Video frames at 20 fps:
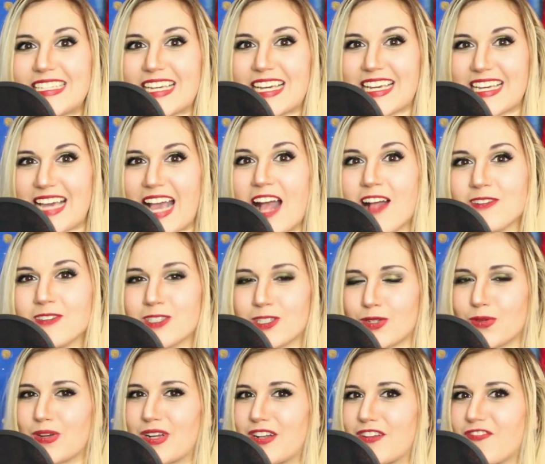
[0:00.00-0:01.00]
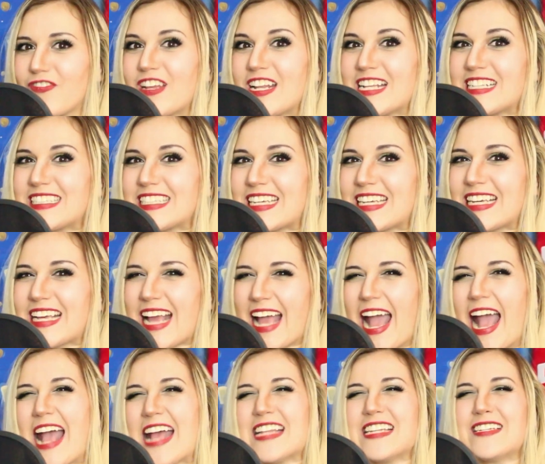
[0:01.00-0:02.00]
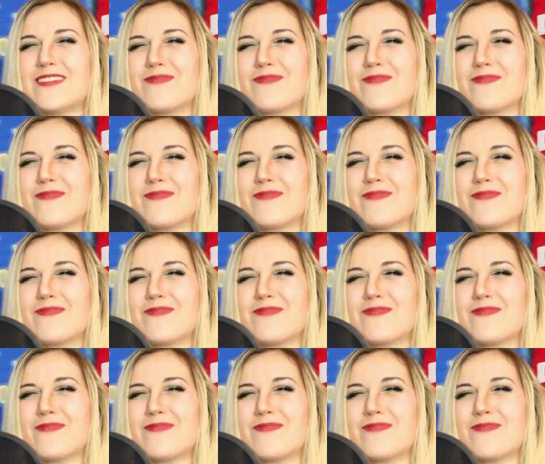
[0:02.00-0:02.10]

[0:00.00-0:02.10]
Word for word: can count to infinity and